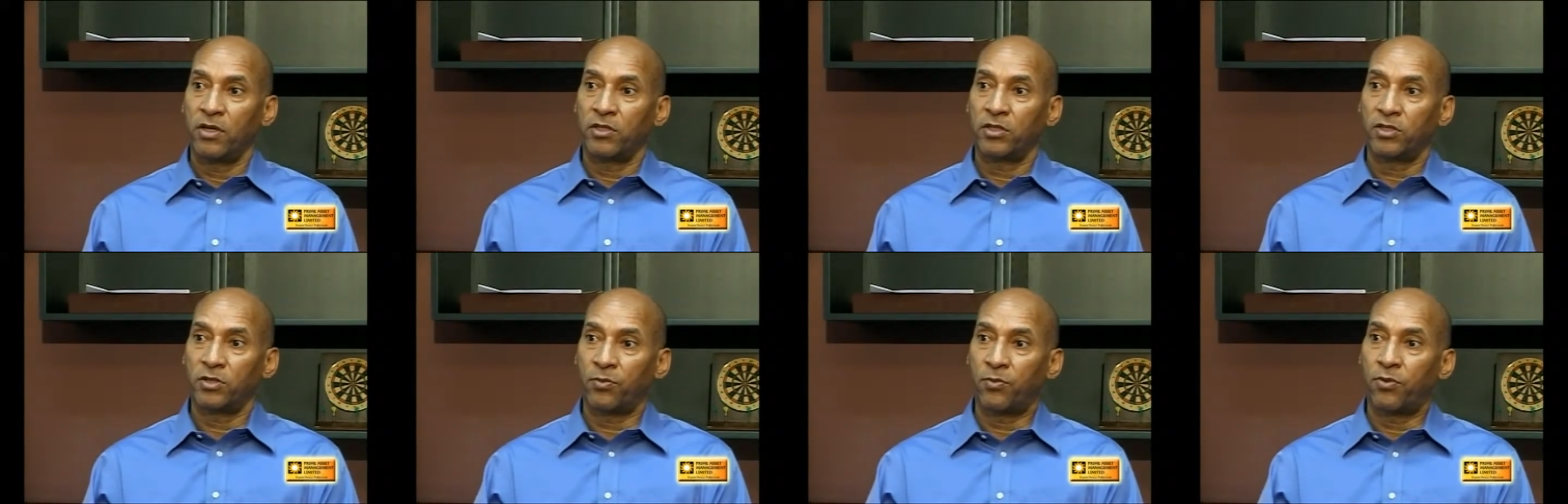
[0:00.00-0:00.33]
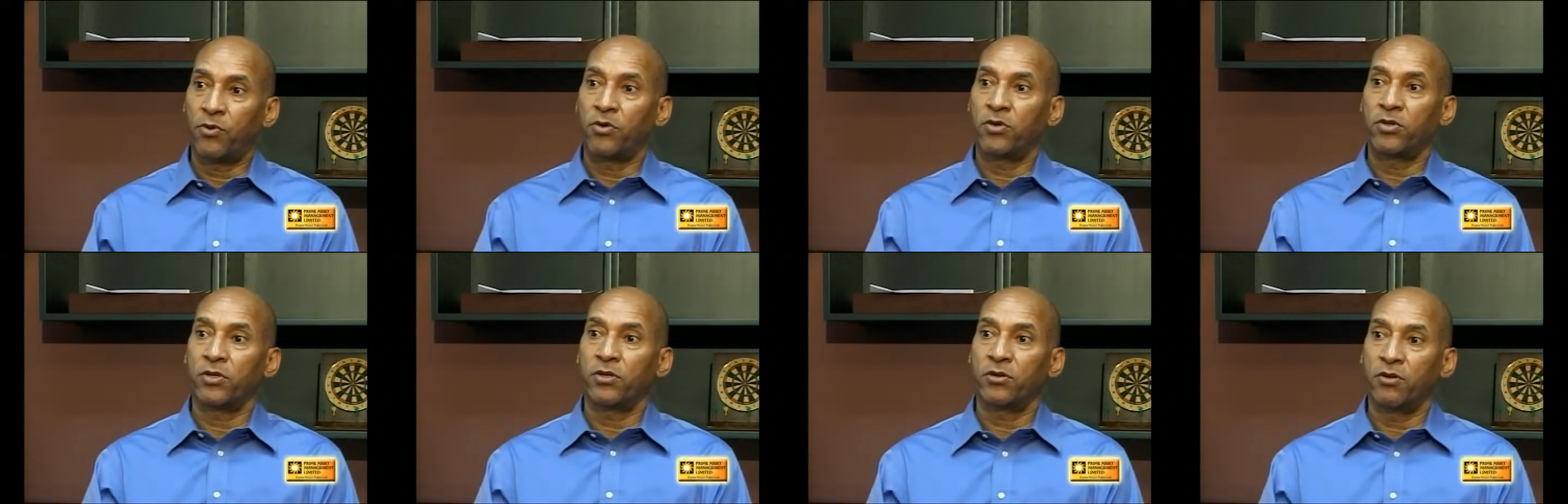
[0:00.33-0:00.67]

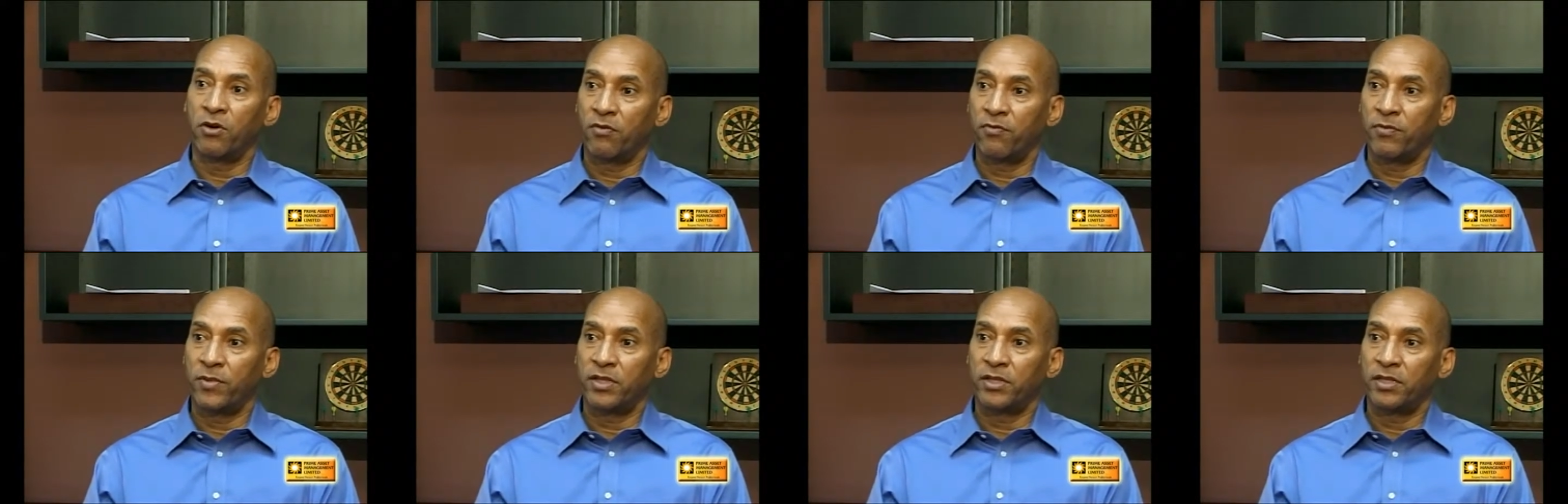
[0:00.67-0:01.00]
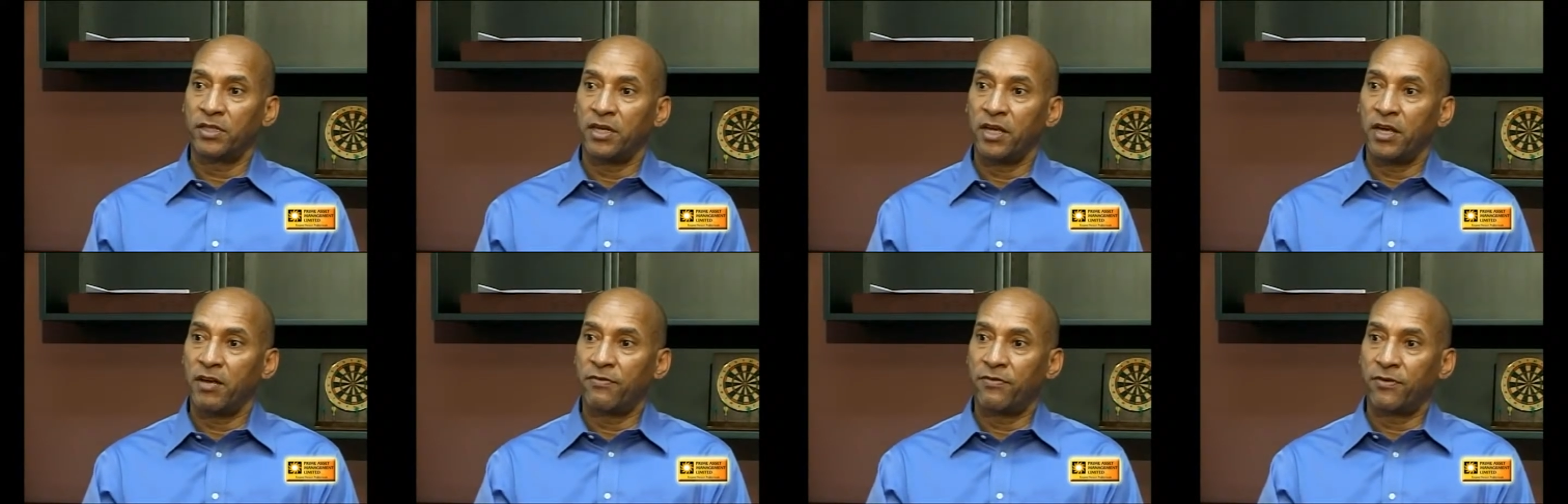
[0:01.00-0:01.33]
support the
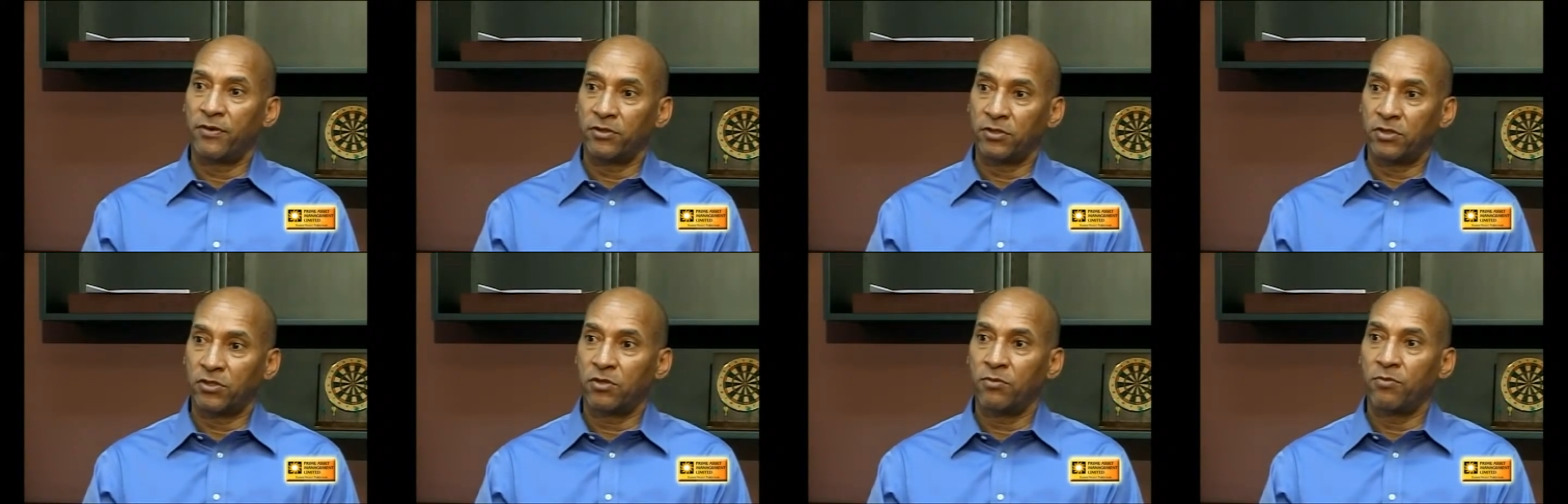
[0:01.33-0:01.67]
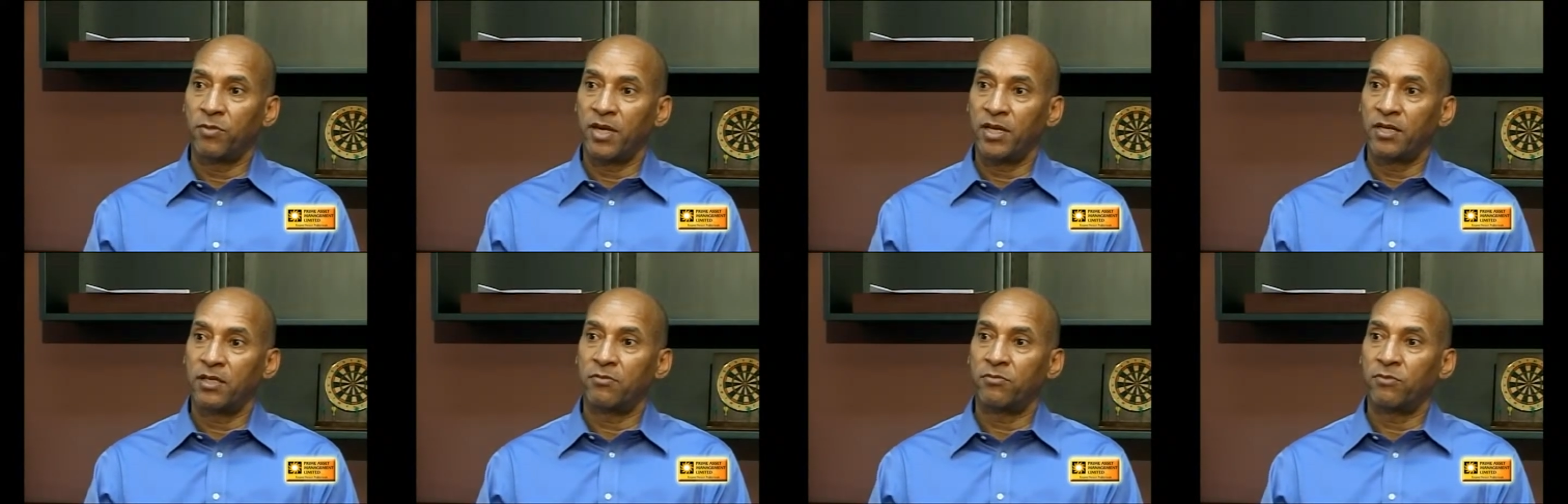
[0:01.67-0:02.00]
government in efforts to
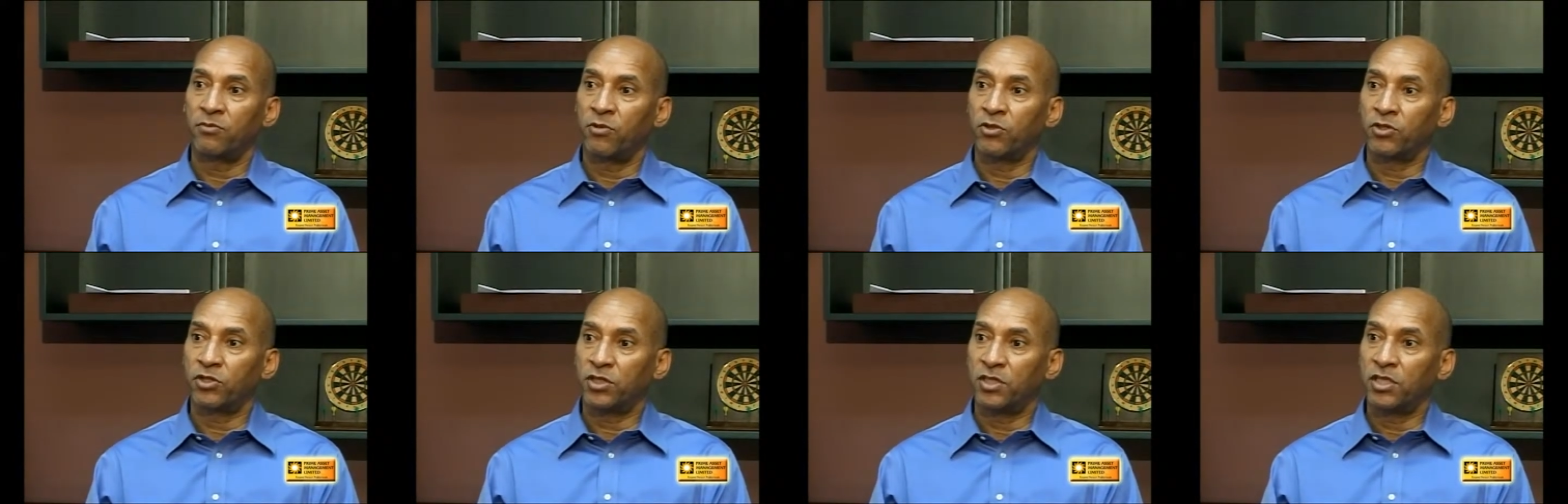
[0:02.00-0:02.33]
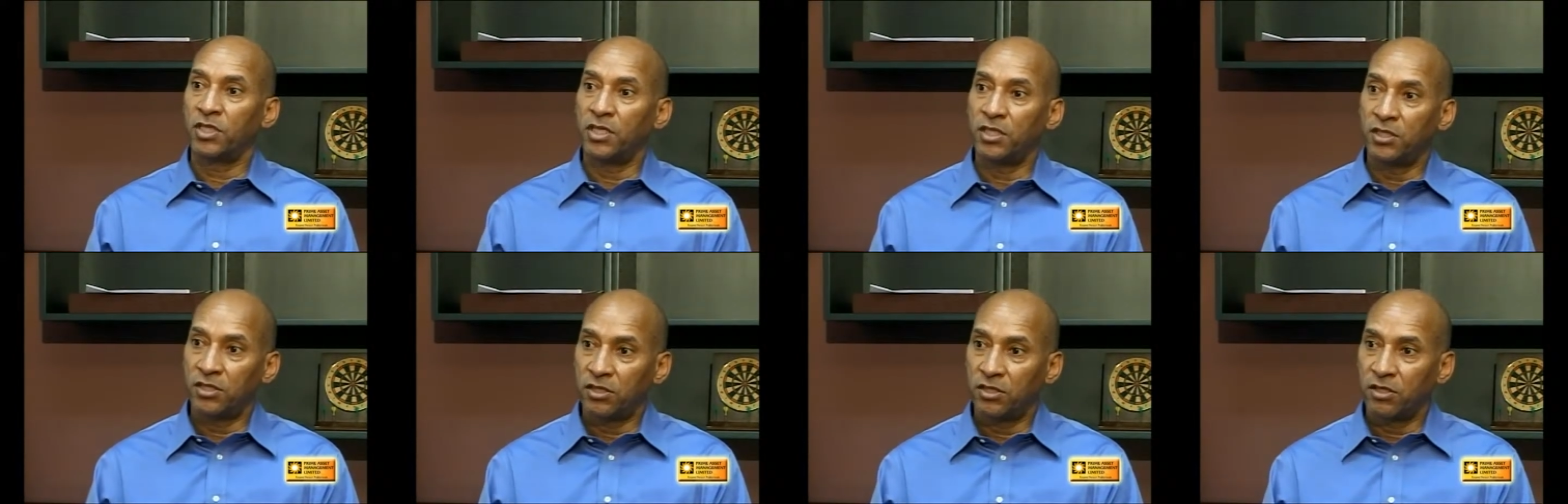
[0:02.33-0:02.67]
make it much
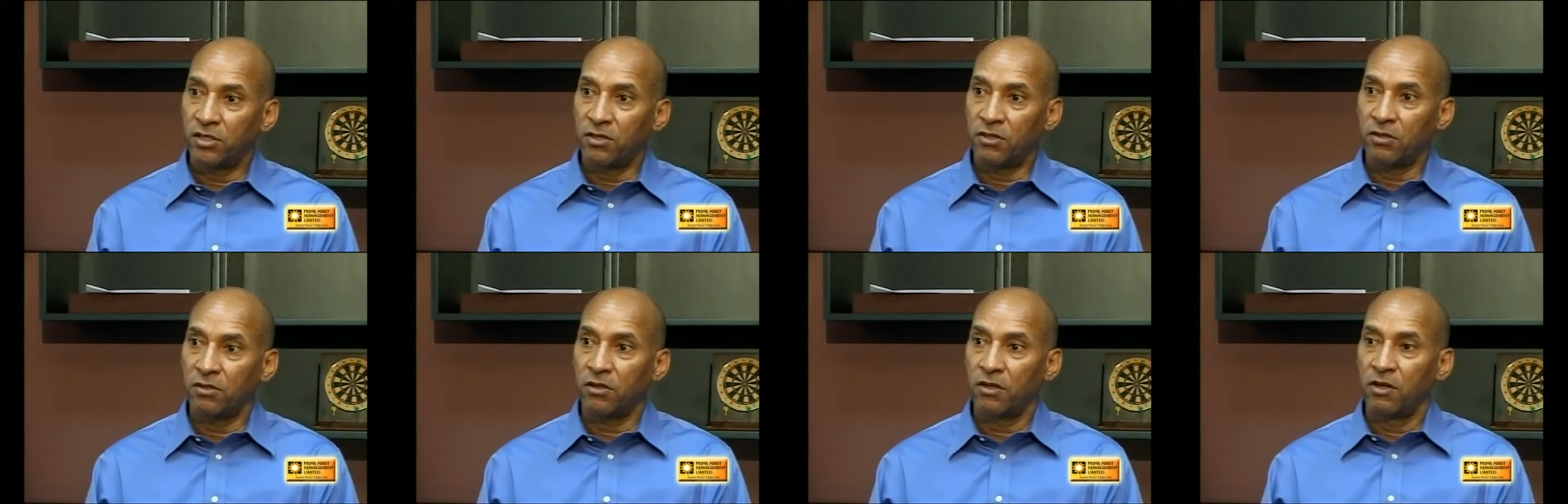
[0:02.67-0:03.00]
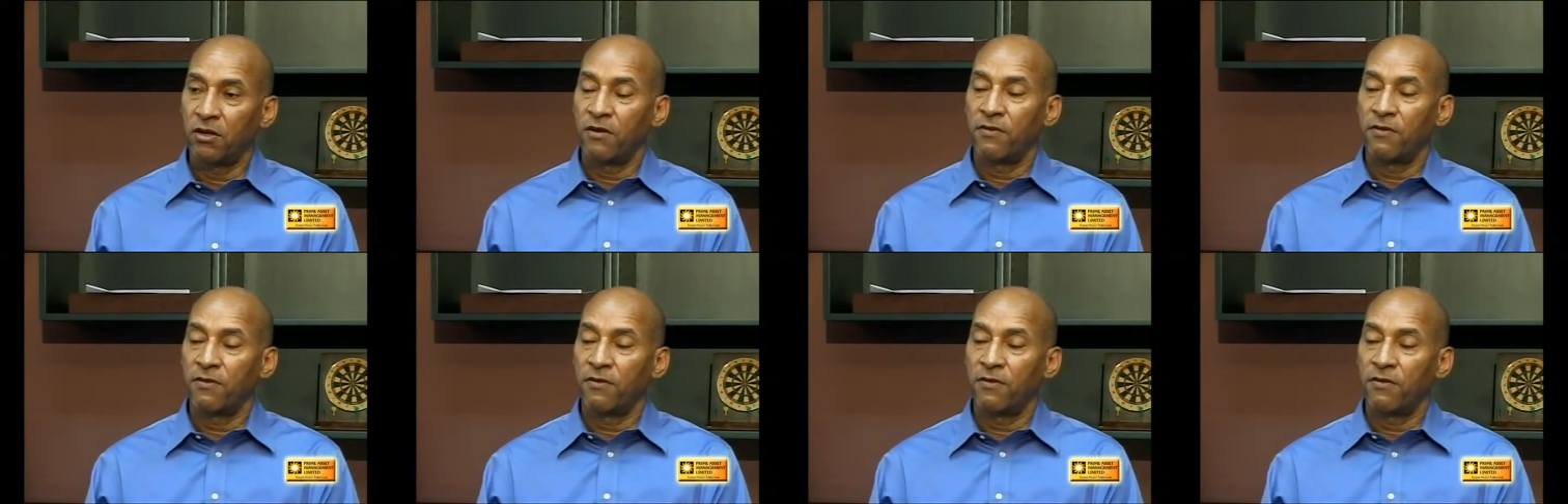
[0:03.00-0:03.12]
easier